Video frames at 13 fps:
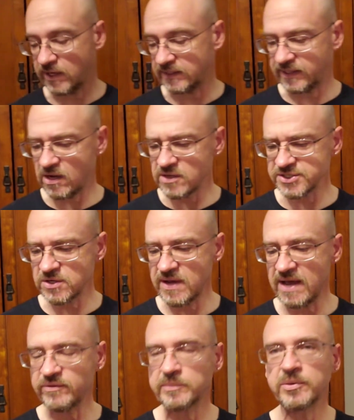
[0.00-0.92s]
And they also
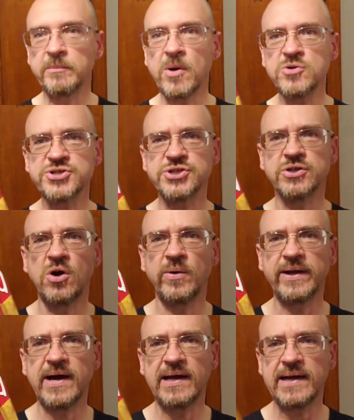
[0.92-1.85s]
have a promotion
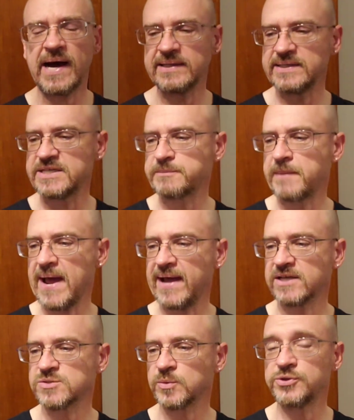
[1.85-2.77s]
going on on these
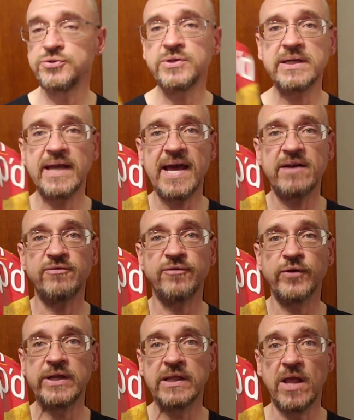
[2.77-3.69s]
bags where you can get
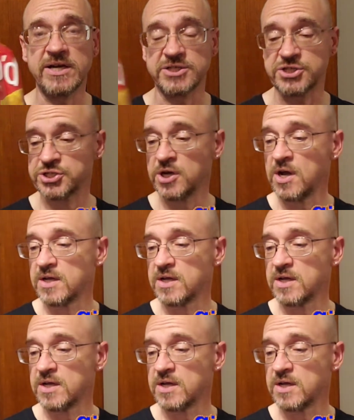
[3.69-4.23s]
free lunch.